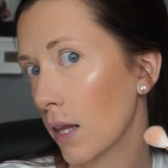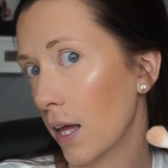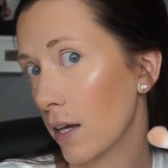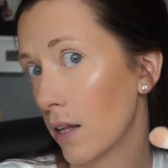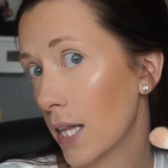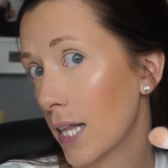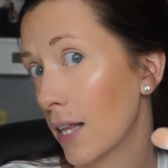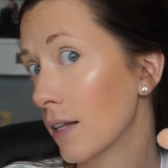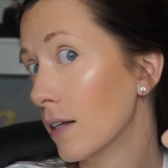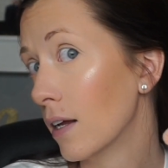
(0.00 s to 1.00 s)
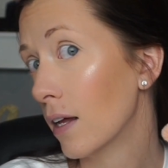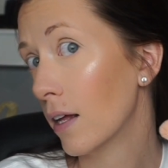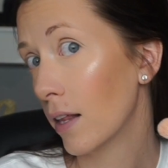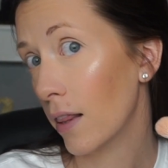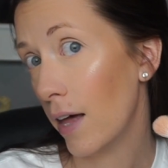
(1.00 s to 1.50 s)
Like,
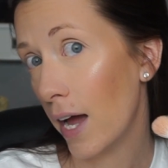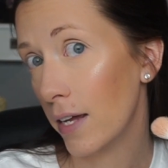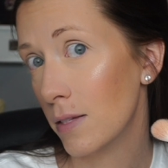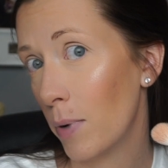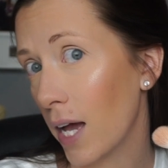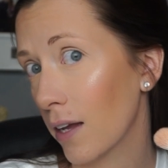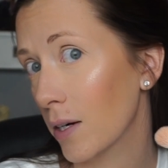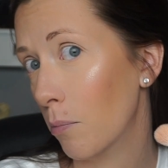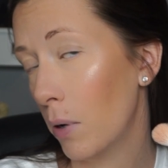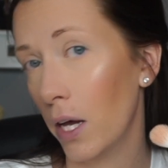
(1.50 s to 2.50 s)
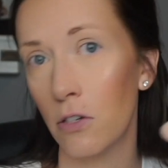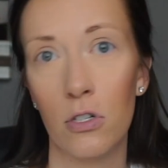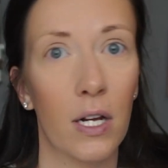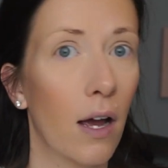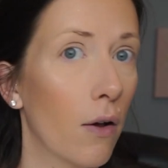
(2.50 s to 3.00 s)
that is packing a
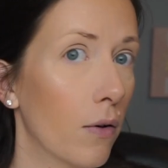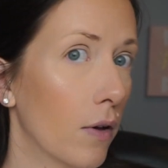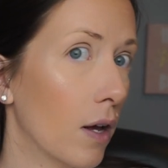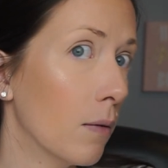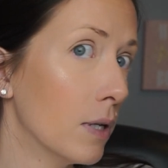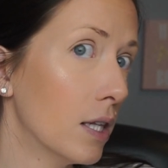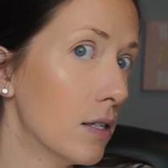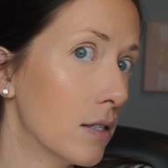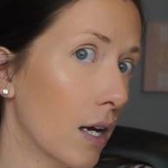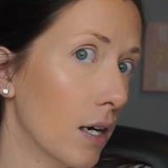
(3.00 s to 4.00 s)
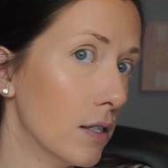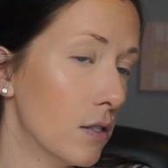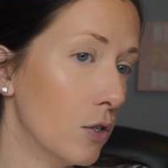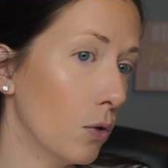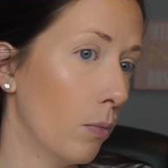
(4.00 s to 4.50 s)
punch now. I mean, this side is
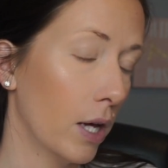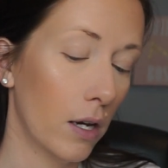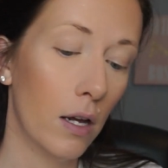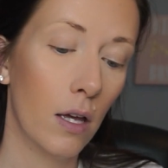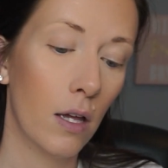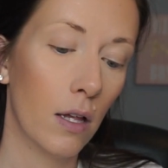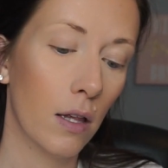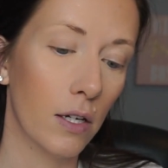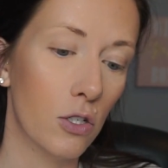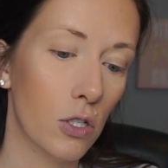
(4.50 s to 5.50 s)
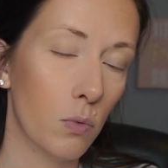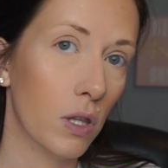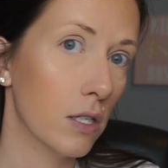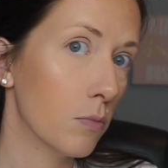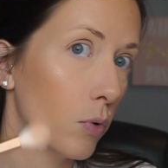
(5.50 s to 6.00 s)
too, but like just with
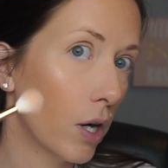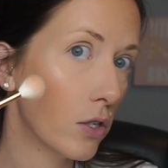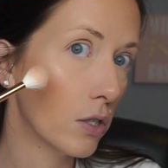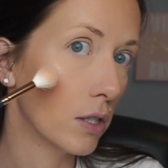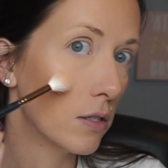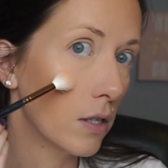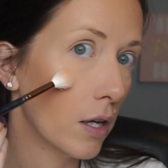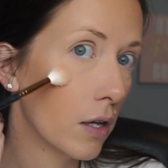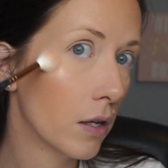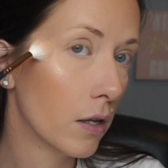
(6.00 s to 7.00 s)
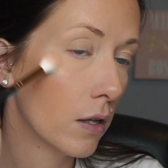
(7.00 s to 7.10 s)
this brush, let's see.